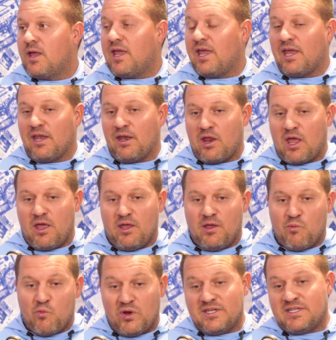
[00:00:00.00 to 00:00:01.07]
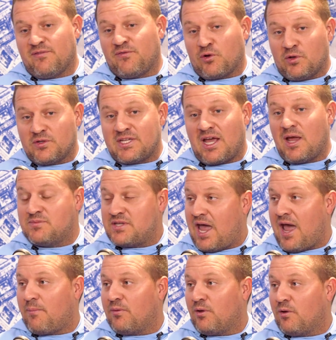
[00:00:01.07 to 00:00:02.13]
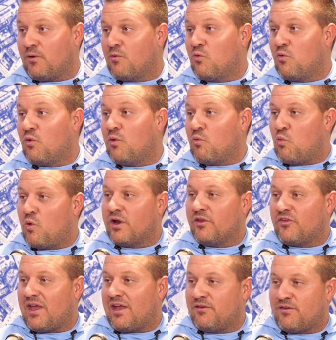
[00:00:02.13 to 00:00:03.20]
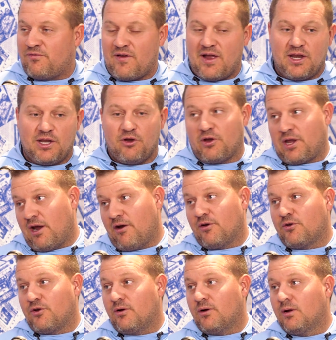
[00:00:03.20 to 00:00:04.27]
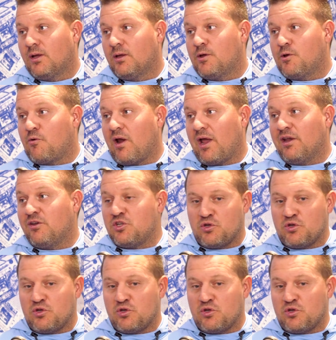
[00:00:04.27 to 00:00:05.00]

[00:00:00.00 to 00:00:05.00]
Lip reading: And when difficult times happen, what is that defining your character, right?